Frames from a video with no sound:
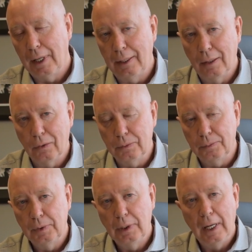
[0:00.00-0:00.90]
I know,
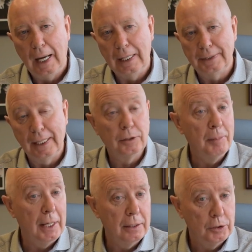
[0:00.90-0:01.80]
sends
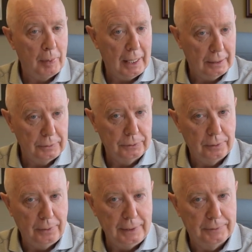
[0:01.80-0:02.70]
many inspectors
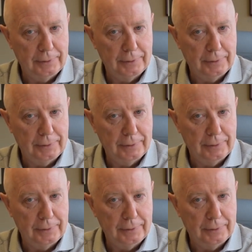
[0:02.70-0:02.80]
to these